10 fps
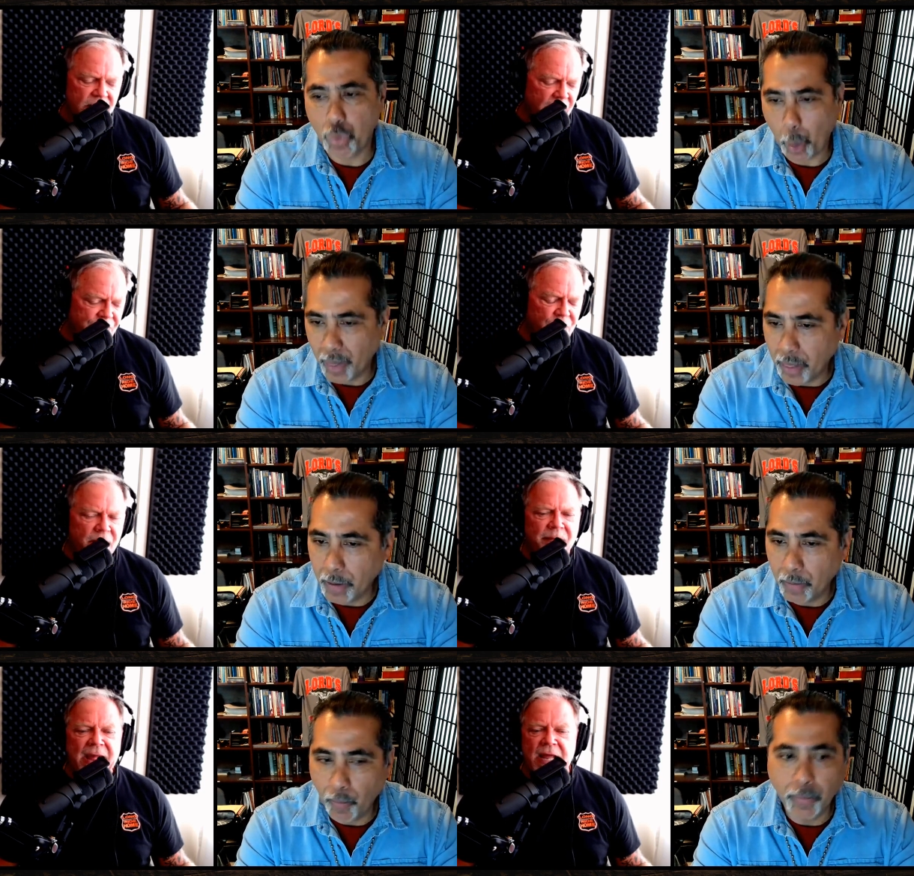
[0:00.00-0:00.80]
Speaker 1: If you're
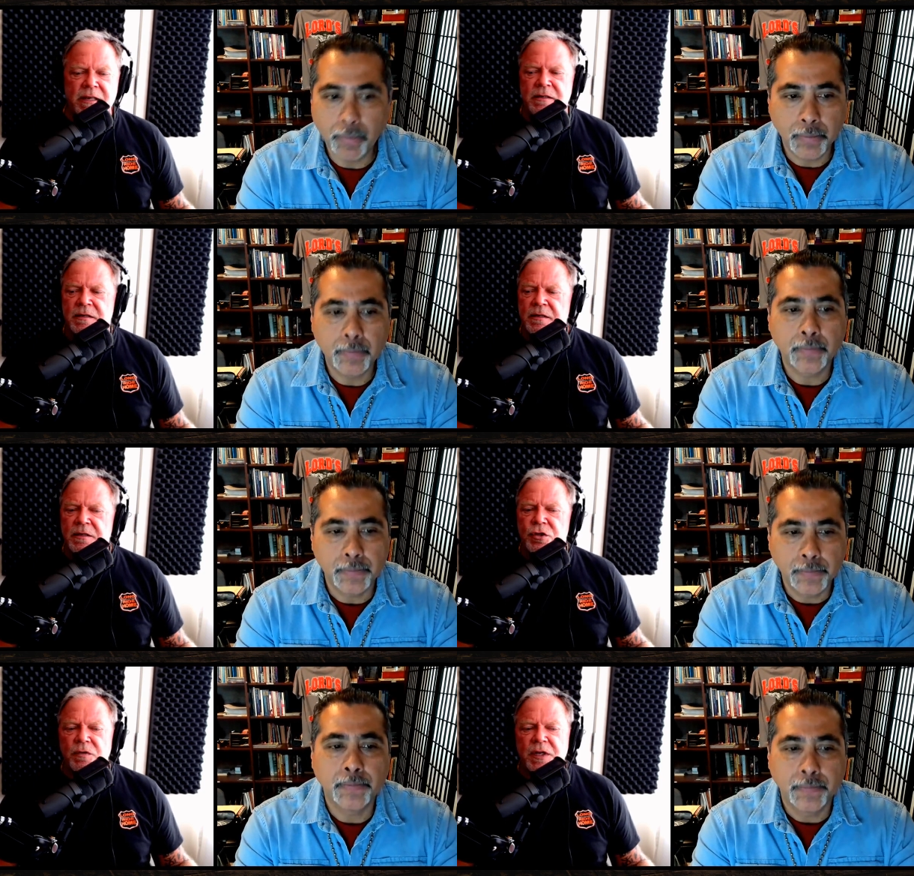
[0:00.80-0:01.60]
a man,
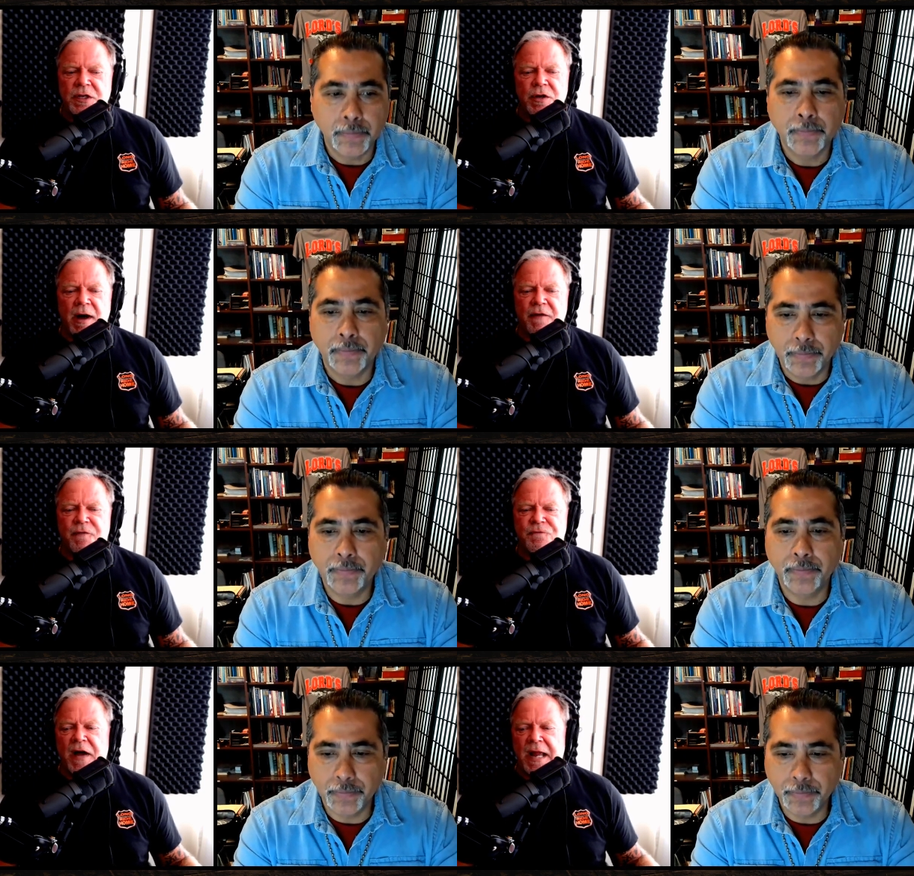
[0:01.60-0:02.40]
you need to know how to
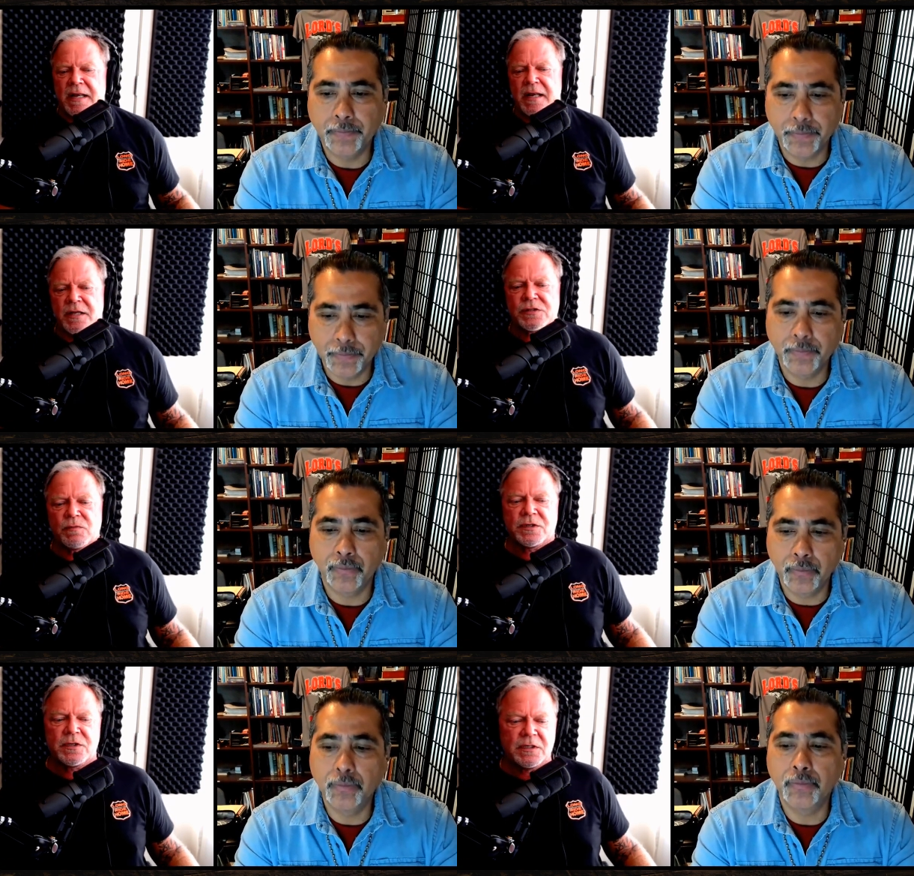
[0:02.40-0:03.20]
fight. And so
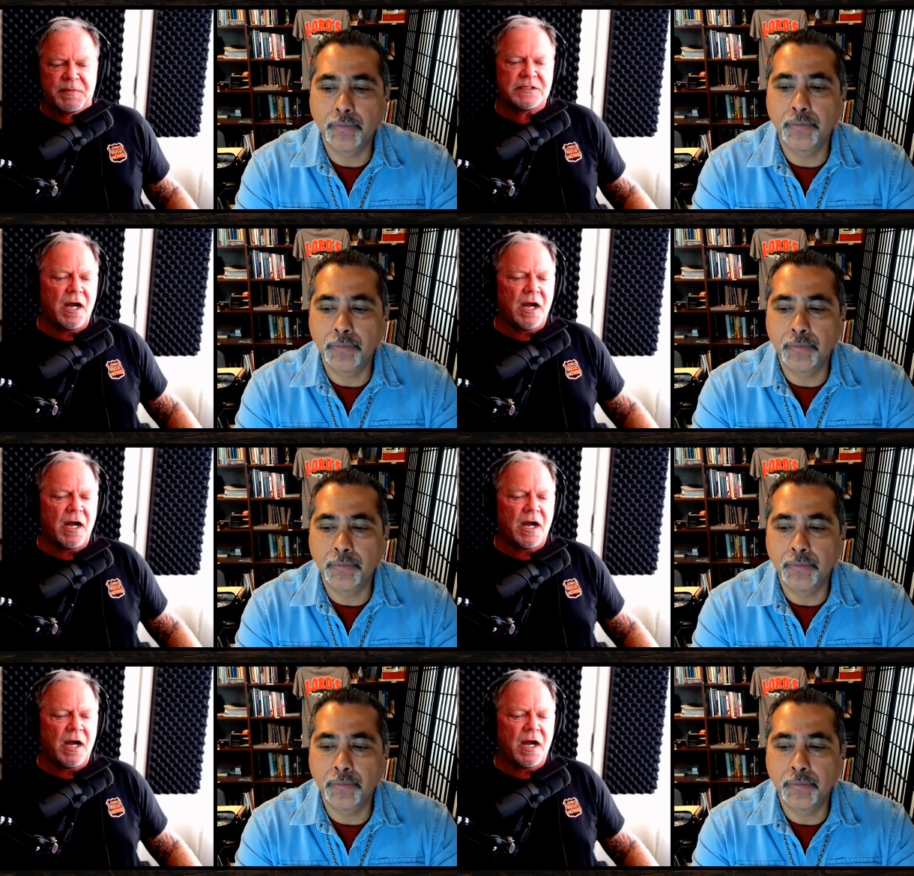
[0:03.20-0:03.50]
we're going to be